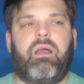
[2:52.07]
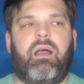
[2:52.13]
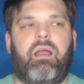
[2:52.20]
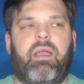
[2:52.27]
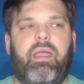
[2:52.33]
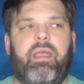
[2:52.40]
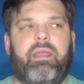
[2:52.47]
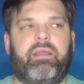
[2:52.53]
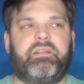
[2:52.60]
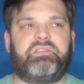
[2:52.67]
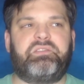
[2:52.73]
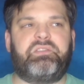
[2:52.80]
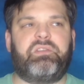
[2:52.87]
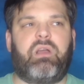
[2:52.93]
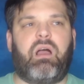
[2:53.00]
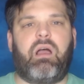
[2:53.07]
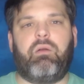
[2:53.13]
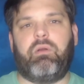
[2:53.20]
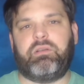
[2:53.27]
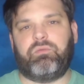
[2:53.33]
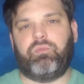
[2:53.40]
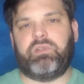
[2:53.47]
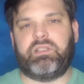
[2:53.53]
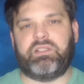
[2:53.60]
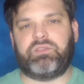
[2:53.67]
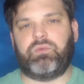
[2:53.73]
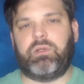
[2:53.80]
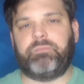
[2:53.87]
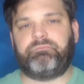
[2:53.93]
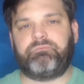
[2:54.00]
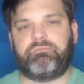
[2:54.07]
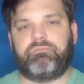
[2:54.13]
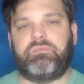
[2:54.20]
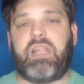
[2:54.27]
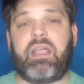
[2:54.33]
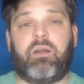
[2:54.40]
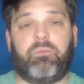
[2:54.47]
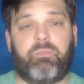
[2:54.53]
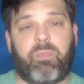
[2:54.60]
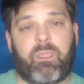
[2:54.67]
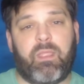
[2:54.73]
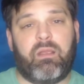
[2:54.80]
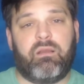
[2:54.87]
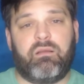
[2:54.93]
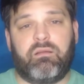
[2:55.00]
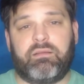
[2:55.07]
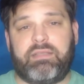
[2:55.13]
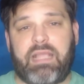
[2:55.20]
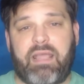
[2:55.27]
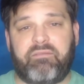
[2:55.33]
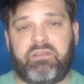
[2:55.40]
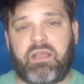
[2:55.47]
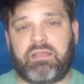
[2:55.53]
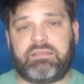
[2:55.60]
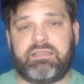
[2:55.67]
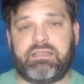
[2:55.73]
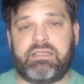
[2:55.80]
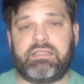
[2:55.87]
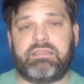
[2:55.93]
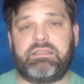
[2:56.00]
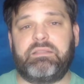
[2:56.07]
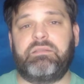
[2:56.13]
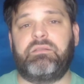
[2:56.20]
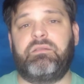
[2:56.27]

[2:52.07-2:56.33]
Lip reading: And I went with this one. Now, caveat to this.